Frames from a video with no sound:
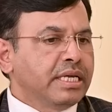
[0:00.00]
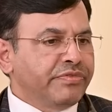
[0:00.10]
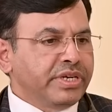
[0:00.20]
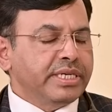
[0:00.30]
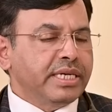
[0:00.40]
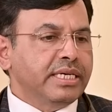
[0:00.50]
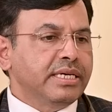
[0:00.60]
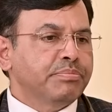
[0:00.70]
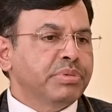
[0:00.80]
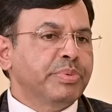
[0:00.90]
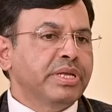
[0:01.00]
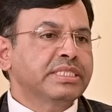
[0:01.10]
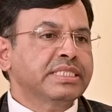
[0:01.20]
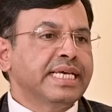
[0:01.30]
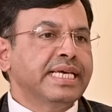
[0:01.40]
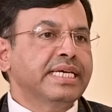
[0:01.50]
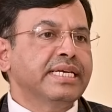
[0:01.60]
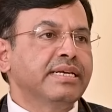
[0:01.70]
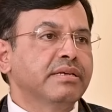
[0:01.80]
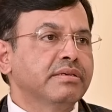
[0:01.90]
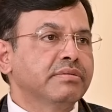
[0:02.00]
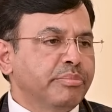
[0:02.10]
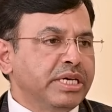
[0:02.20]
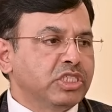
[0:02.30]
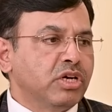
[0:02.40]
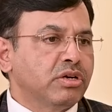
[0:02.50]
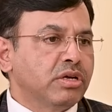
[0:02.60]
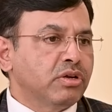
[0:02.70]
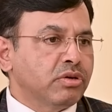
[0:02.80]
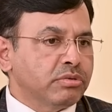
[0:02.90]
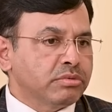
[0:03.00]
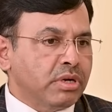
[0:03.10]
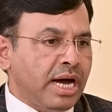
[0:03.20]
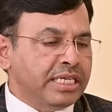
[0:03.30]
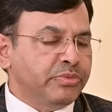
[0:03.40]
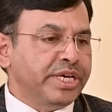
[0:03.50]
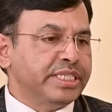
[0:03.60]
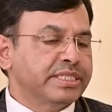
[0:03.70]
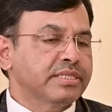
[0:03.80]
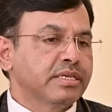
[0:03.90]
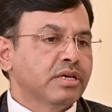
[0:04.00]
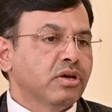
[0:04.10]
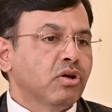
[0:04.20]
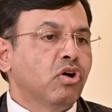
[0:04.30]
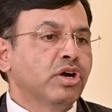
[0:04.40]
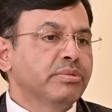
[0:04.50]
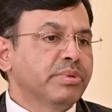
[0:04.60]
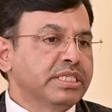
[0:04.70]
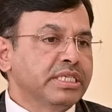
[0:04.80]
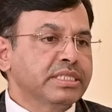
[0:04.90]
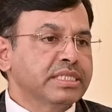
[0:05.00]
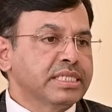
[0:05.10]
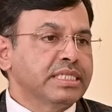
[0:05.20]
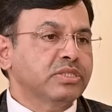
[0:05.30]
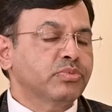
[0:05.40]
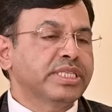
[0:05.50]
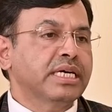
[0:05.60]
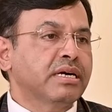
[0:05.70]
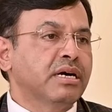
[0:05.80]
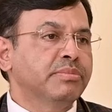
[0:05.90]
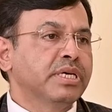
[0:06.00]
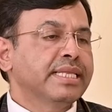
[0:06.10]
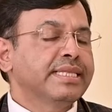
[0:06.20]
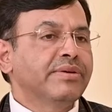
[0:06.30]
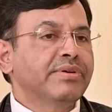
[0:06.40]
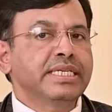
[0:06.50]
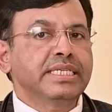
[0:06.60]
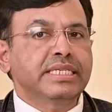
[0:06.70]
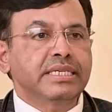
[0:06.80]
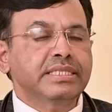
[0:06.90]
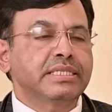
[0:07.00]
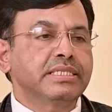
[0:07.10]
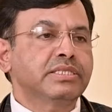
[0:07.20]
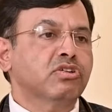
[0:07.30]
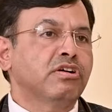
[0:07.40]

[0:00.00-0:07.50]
Definitely. People staying in major highways or in major cities when they come, they have an increased risk